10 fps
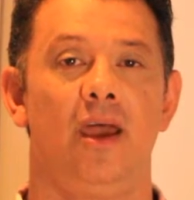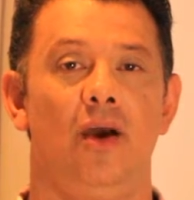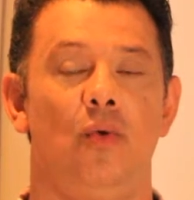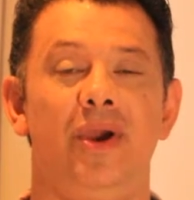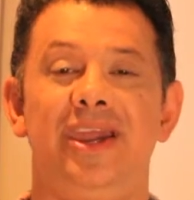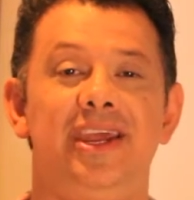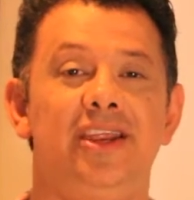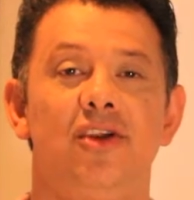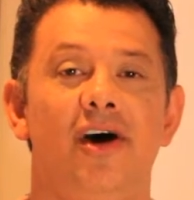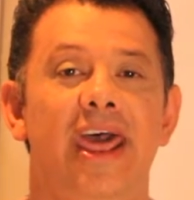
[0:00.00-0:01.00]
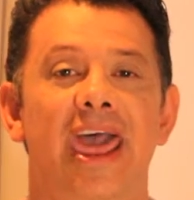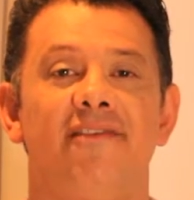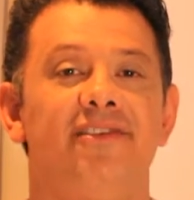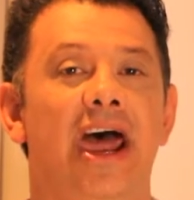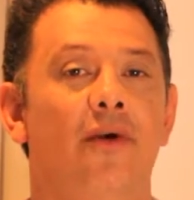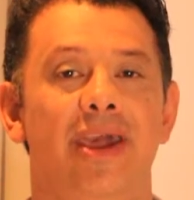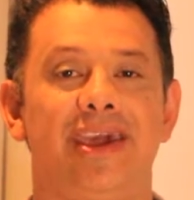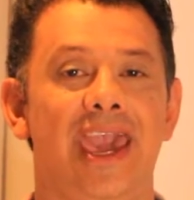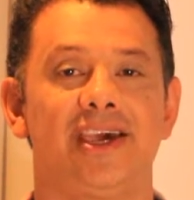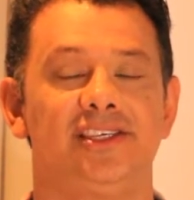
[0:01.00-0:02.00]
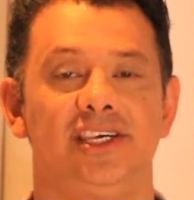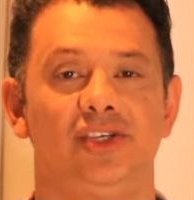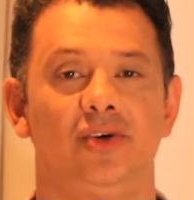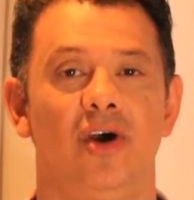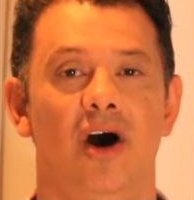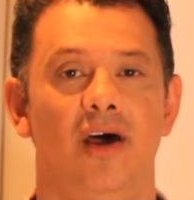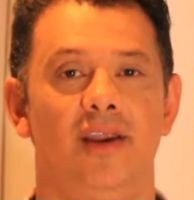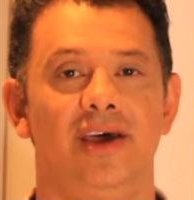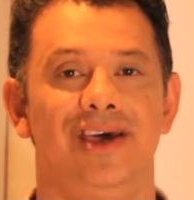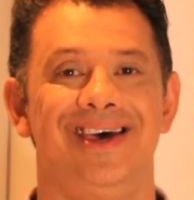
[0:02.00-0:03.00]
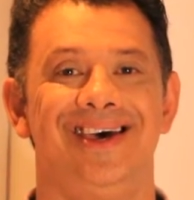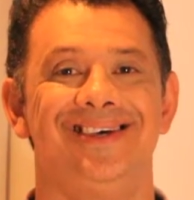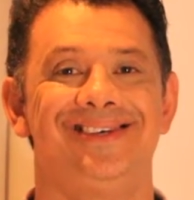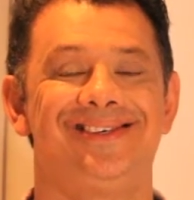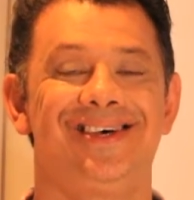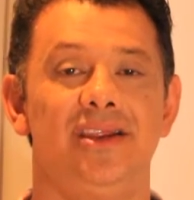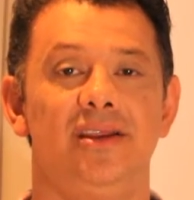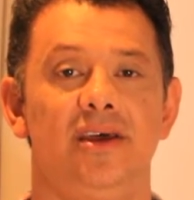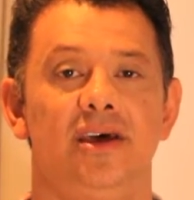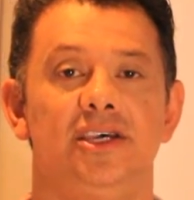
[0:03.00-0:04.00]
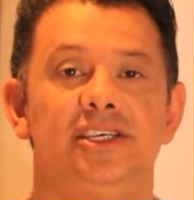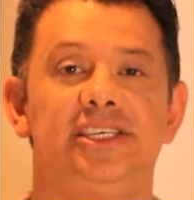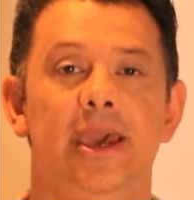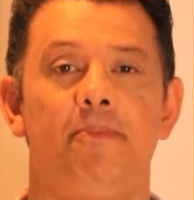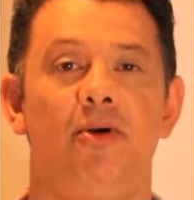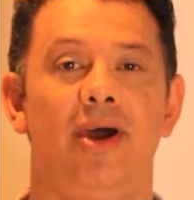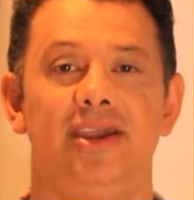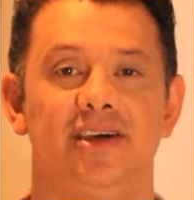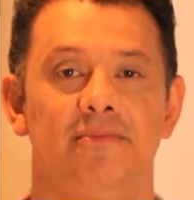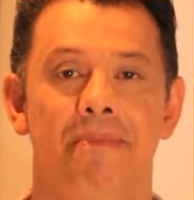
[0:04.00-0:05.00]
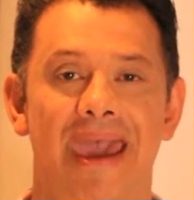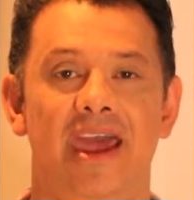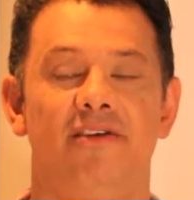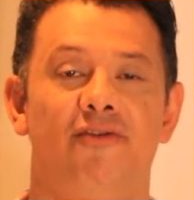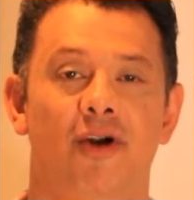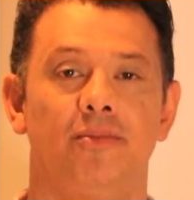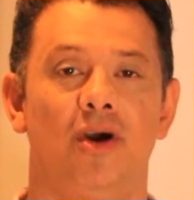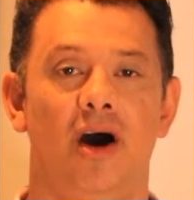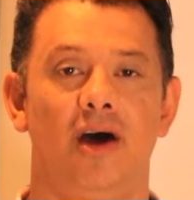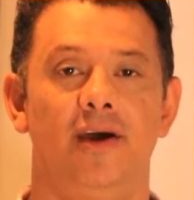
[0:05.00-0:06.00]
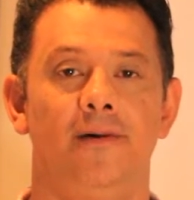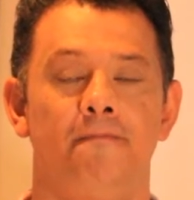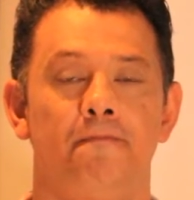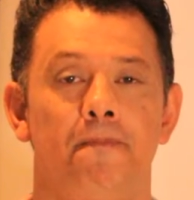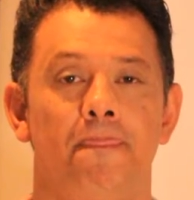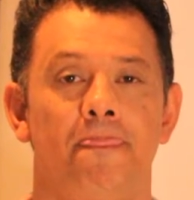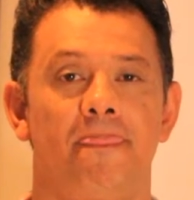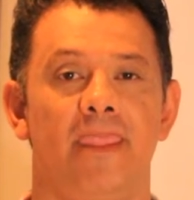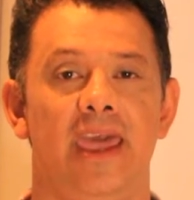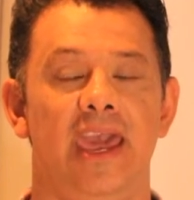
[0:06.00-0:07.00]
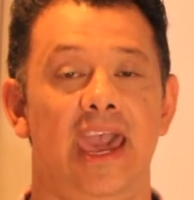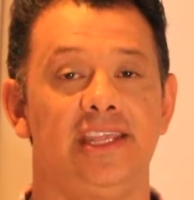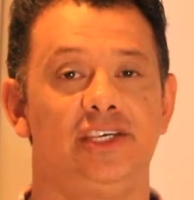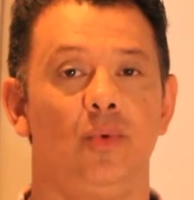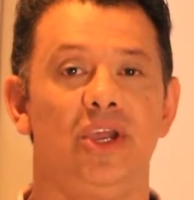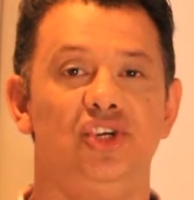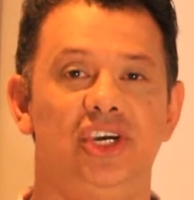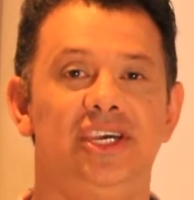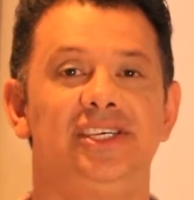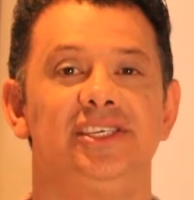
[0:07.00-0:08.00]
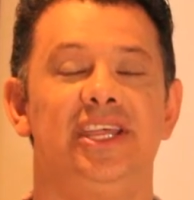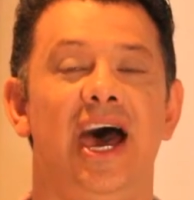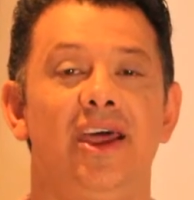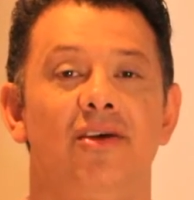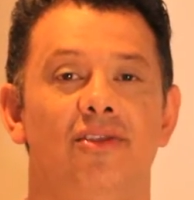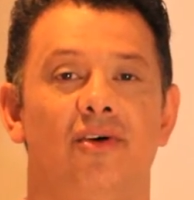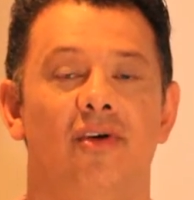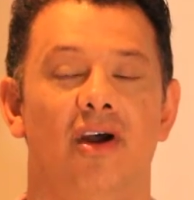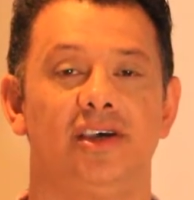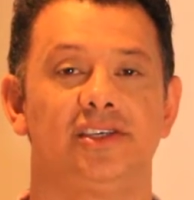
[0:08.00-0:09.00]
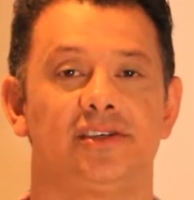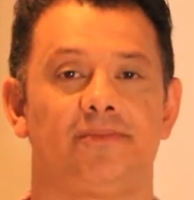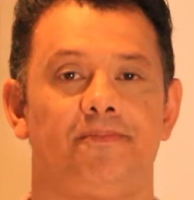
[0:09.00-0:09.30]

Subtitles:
we did not have direct access to God. Sin separated man from God. And so when Jesus died on the cross,